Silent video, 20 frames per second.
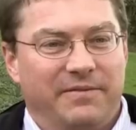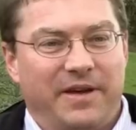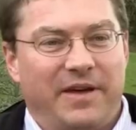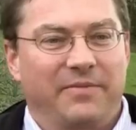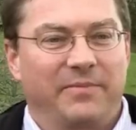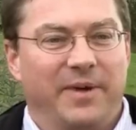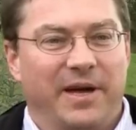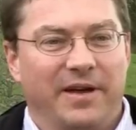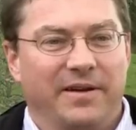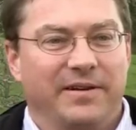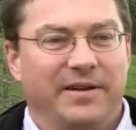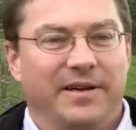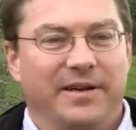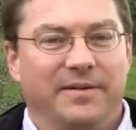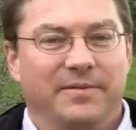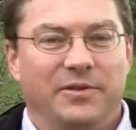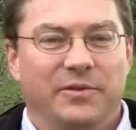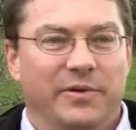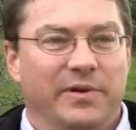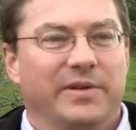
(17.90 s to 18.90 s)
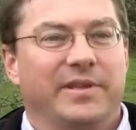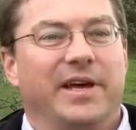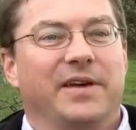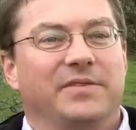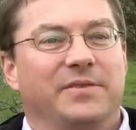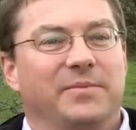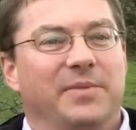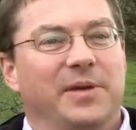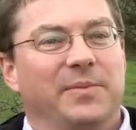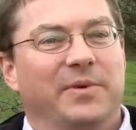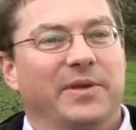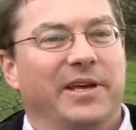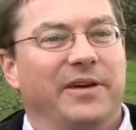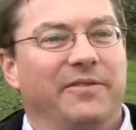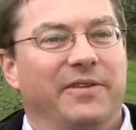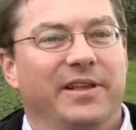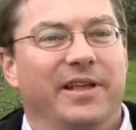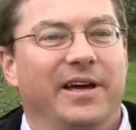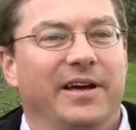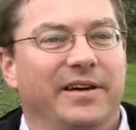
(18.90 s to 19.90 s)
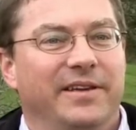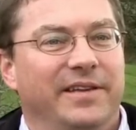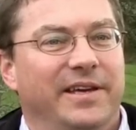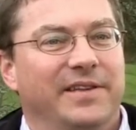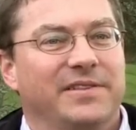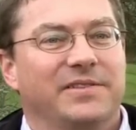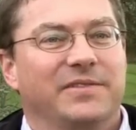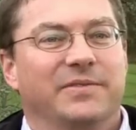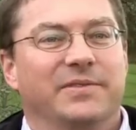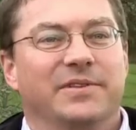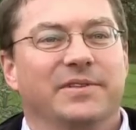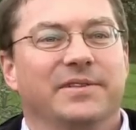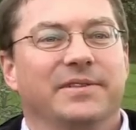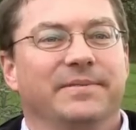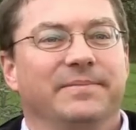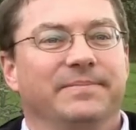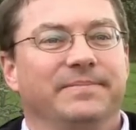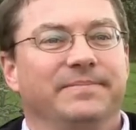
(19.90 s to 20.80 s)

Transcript: We have about uh, 200,000 people that rely on that source.